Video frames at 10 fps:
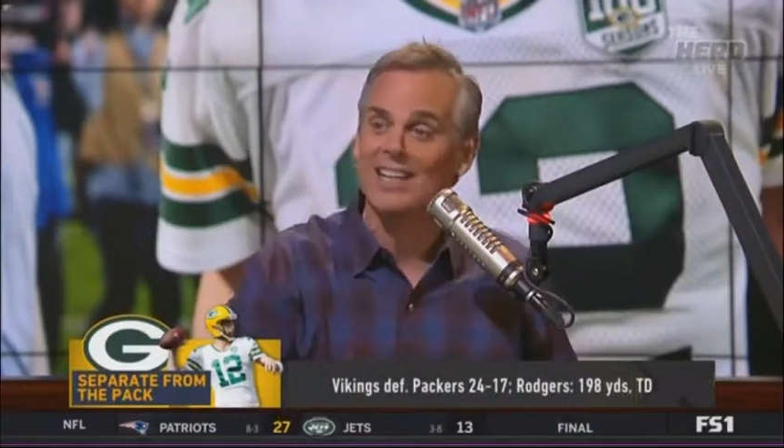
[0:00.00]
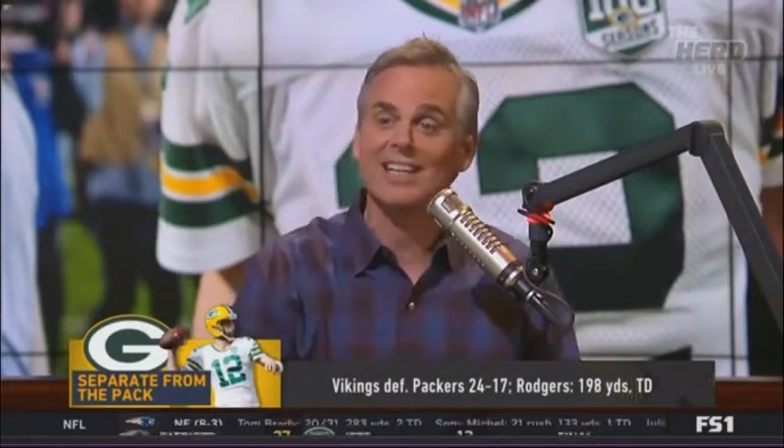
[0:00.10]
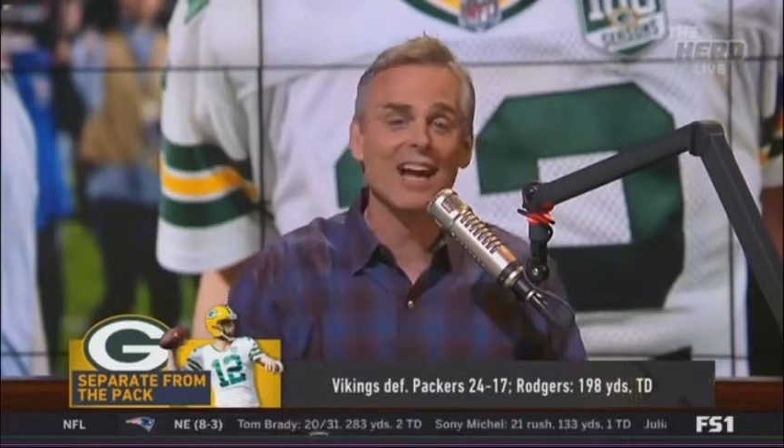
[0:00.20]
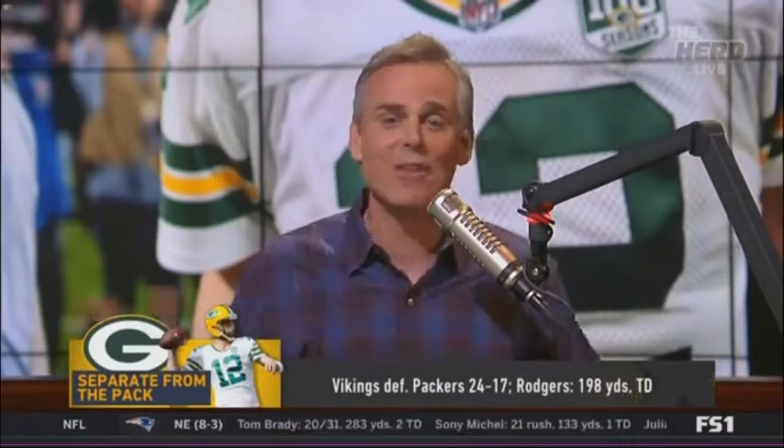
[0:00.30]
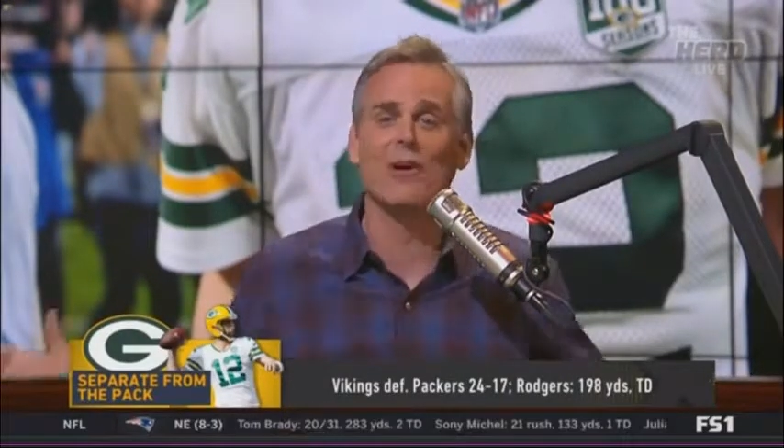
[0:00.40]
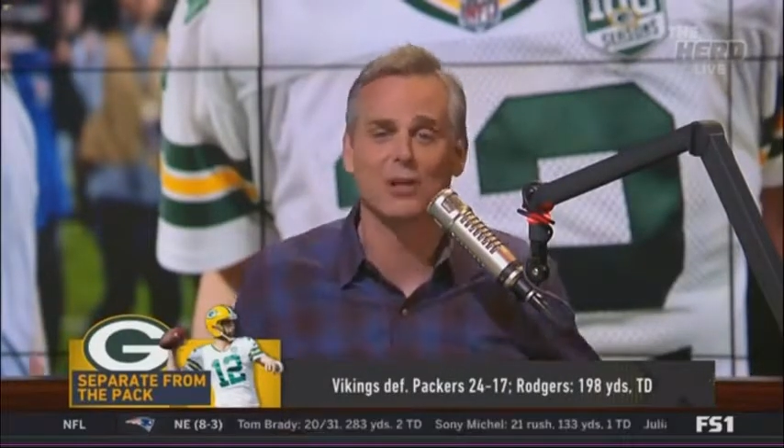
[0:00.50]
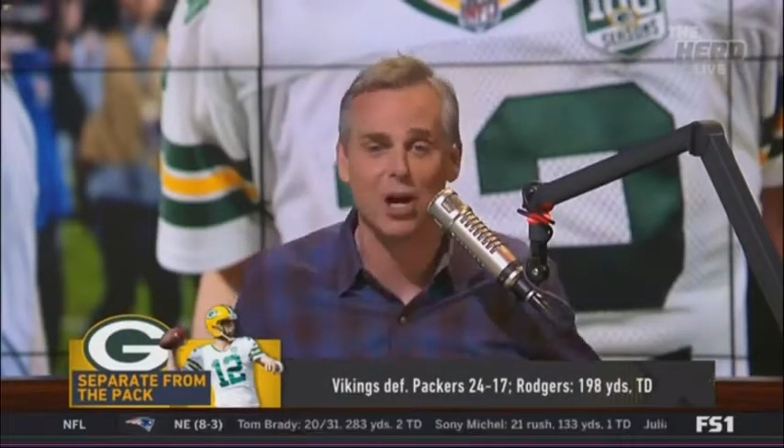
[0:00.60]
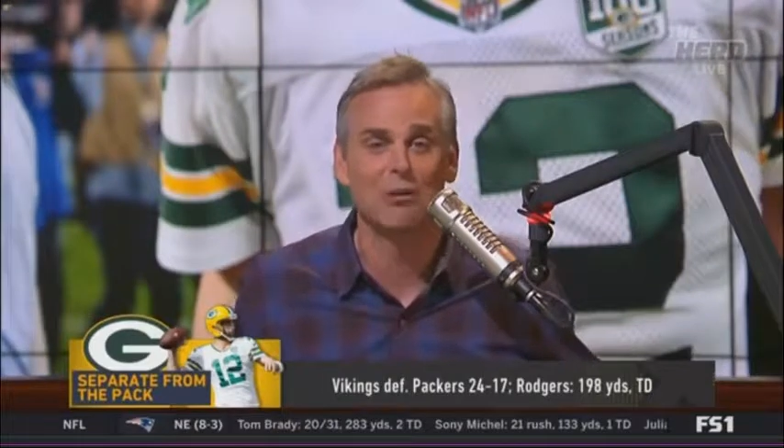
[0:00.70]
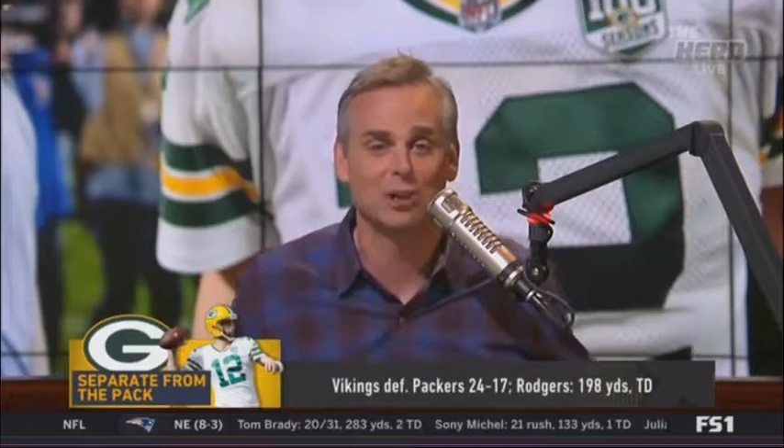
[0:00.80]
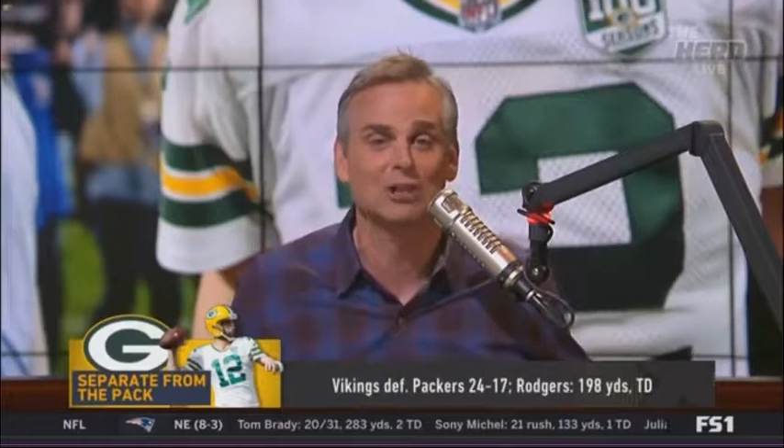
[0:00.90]
None of their
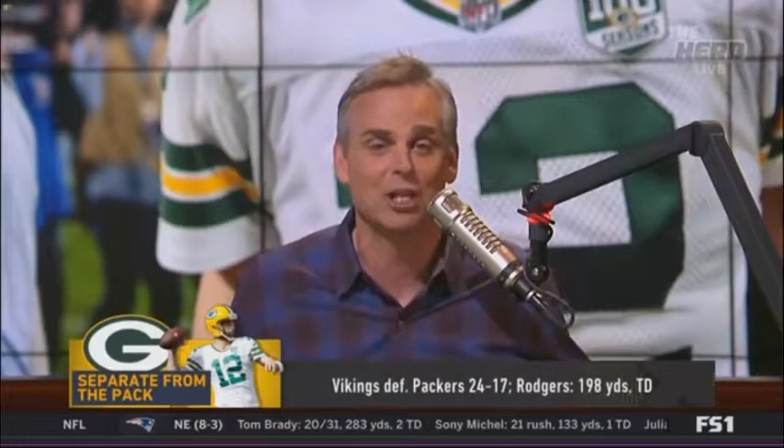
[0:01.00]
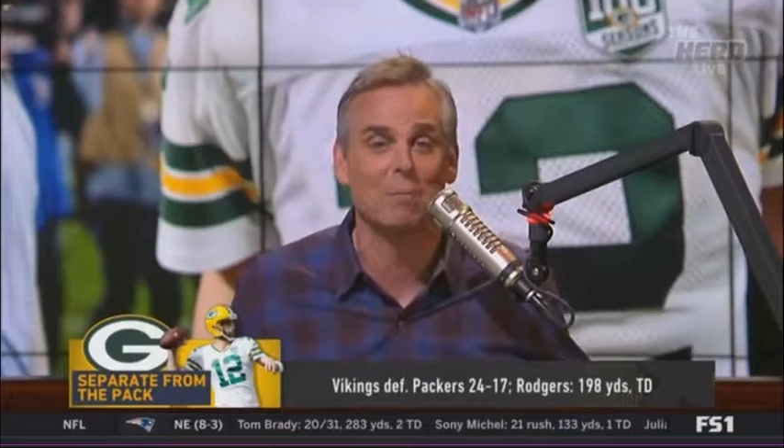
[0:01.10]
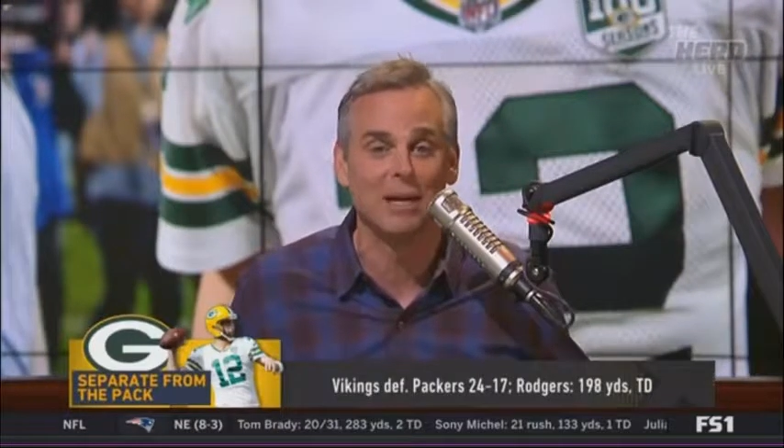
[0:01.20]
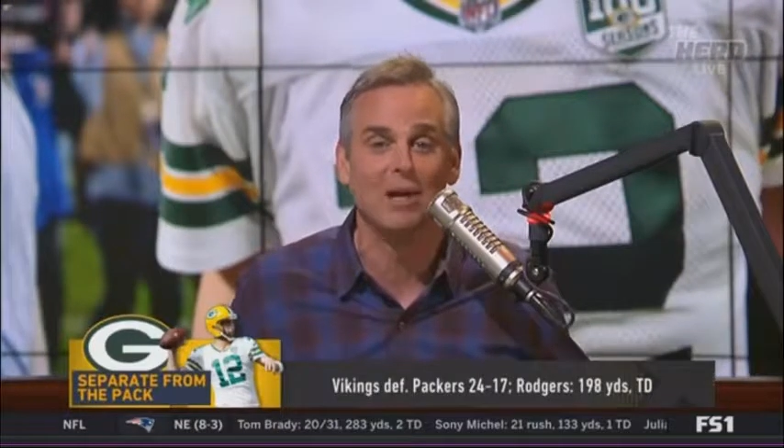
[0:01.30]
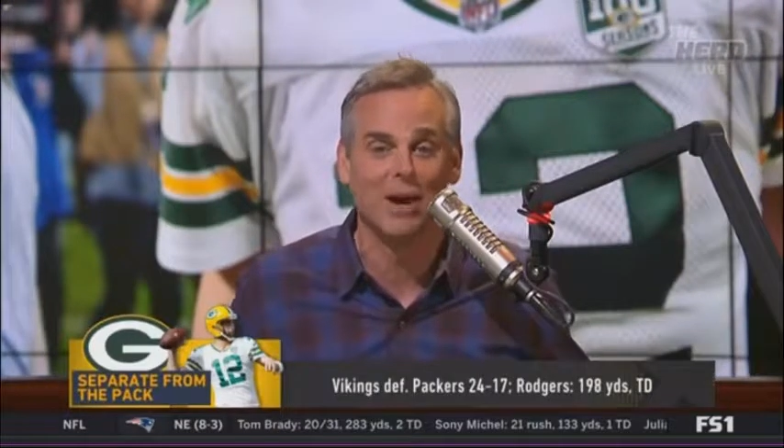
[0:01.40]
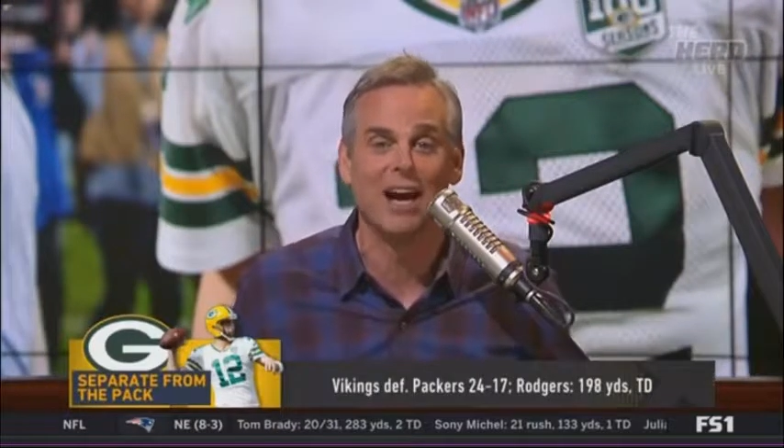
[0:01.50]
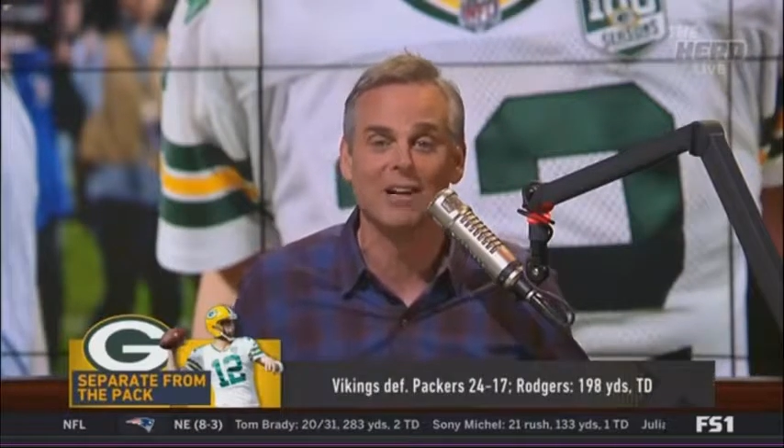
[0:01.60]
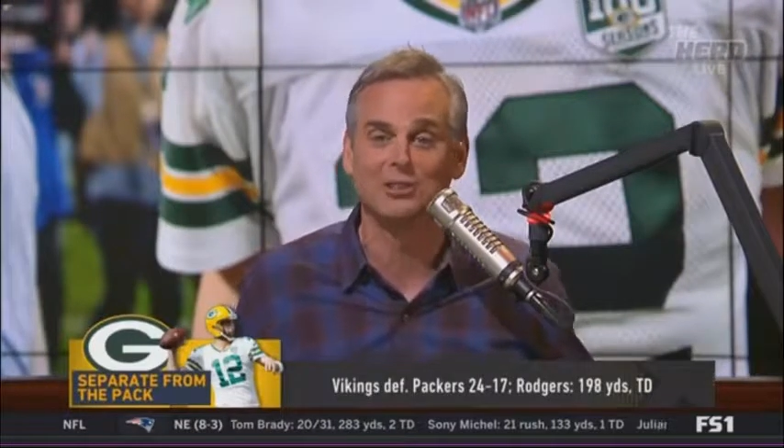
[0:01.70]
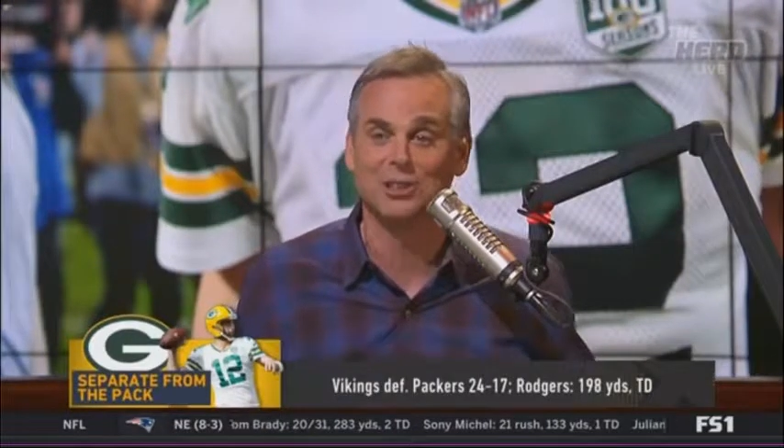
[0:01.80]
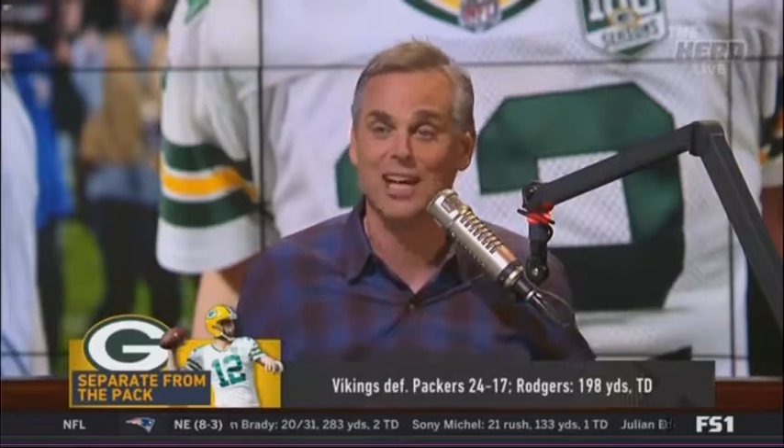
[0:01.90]
coaches can beat
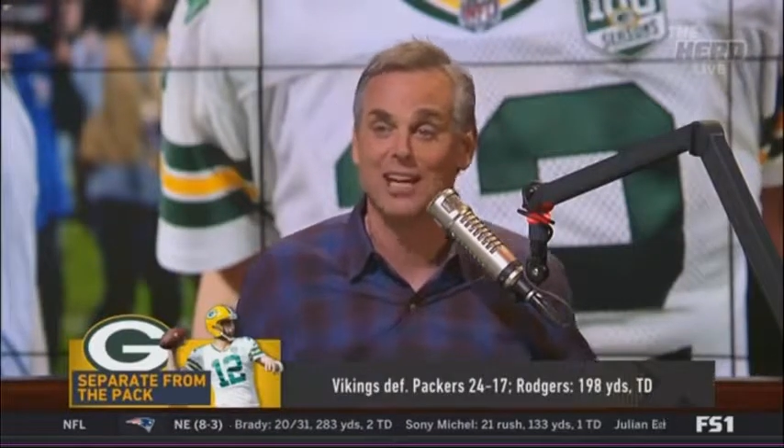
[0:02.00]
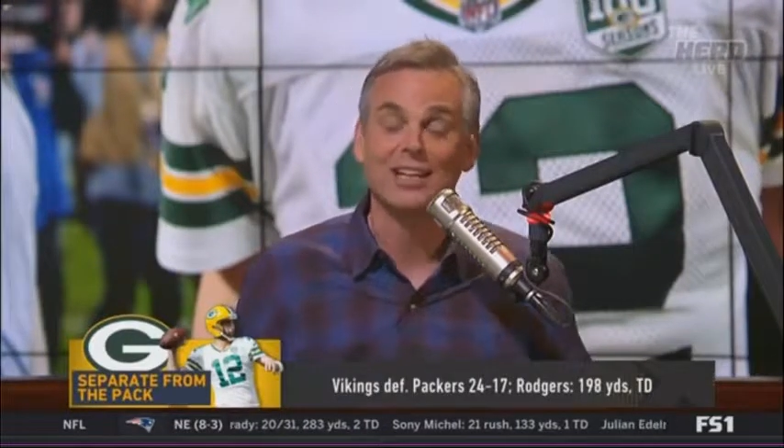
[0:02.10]
Ohio State